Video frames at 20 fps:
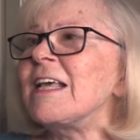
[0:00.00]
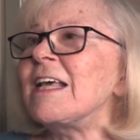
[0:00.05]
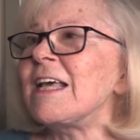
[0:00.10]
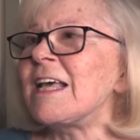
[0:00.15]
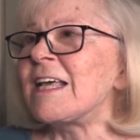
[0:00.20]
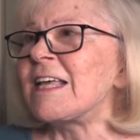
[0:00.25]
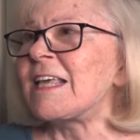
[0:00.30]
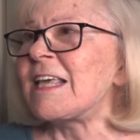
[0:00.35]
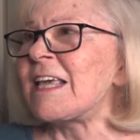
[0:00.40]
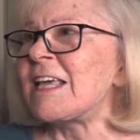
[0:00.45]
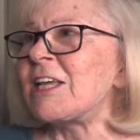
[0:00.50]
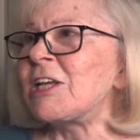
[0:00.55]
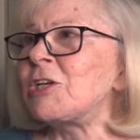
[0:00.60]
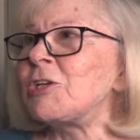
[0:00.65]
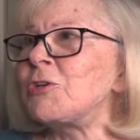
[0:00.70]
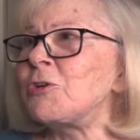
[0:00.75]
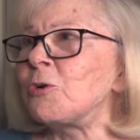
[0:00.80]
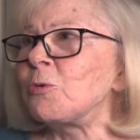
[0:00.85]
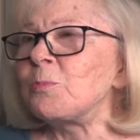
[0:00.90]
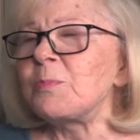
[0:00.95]
Again,
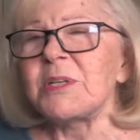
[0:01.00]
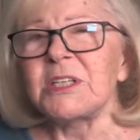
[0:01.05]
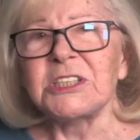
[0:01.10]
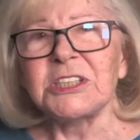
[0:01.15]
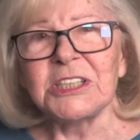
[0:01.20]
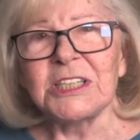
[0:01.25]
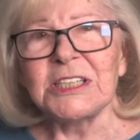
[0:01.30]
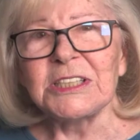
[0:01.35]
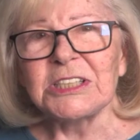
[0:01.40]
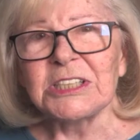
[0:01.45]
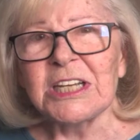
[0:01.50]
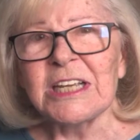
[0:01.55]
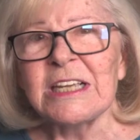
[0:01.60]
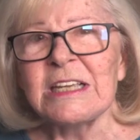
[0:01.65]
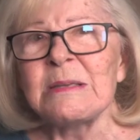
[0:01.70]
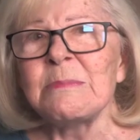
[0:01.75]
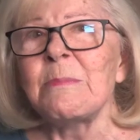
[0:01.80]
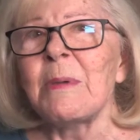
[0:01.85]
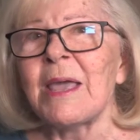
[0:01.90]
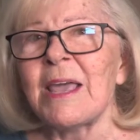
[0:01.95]
your business
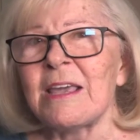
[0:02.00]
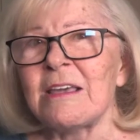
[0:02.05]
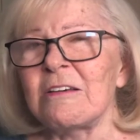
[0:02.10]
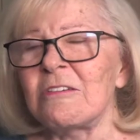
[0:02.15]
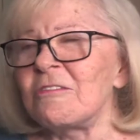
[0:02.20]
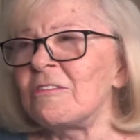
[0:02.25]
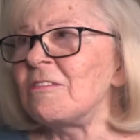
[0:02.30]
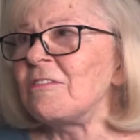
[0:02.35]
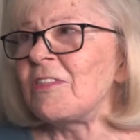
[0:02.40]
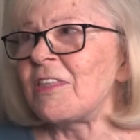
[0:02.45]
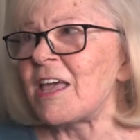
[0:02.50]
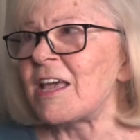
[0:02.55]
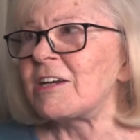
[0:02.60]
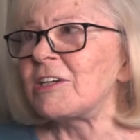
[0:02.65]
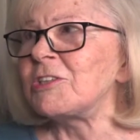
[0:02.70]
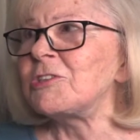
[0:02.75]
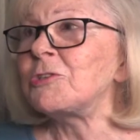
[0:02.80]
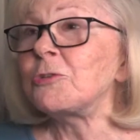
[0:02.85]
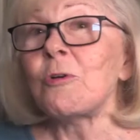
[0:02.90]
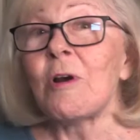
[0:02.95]
email, that
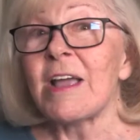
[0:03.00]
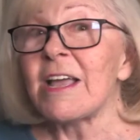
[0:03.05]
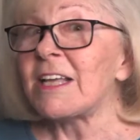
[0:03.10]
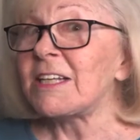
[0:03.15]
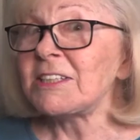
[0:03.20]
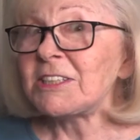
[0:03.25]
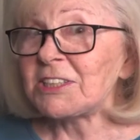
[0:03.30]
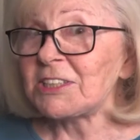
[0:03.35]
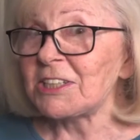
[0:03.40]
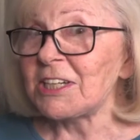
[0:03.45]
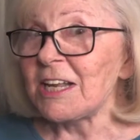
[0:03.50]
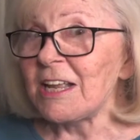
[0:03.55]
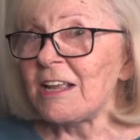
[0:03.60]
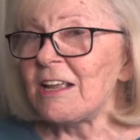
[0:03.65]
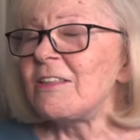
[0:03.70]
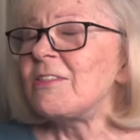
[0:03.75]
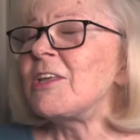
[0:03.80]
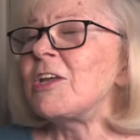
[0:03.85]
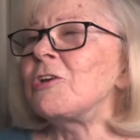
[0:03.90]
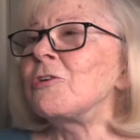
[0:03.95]
address
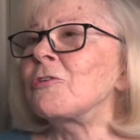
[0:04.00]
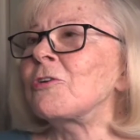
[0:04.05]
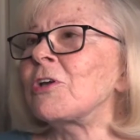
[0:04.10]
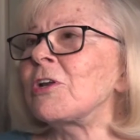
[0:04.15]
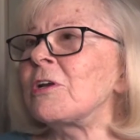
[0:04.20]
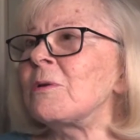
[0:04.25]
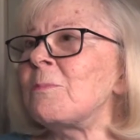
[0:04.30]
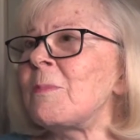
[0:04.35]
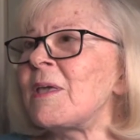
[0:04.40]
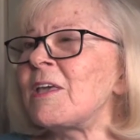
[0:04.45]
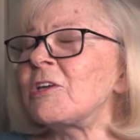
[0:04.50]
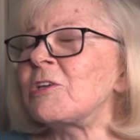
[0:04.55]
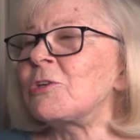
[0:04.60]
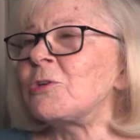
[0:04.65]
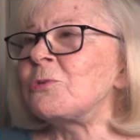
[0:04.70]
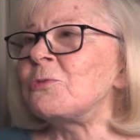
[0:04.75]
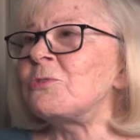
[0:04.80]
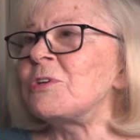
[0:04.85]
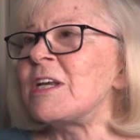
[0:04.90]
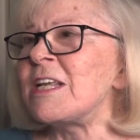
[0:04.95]
that you're going to make
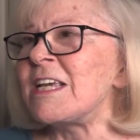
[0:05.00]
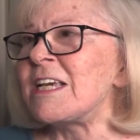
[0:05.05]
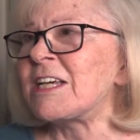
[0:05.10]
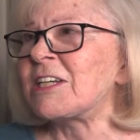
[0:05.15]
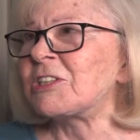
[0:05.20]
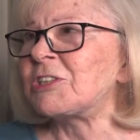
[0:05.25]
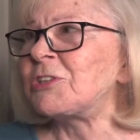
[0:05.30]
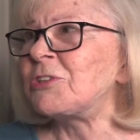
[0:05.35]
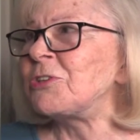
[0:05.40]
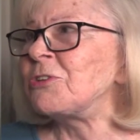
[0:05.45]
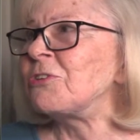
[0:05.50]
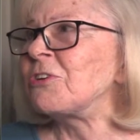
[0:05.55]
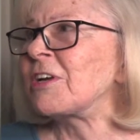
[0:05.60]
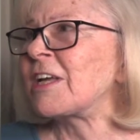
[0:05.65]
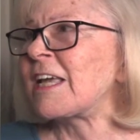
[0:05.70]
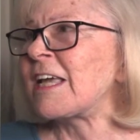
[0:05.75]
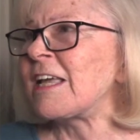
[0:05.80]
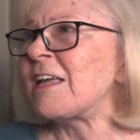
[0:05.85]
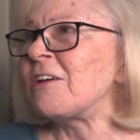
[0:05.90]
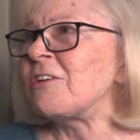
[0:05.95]
unique to your
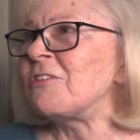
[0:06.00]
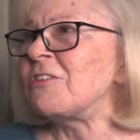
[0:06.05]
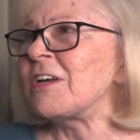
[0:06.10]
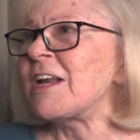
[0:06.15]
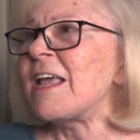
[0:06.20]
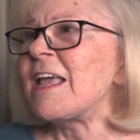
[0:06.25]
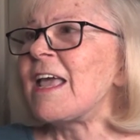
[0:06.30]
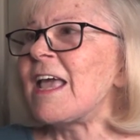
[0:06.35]
account,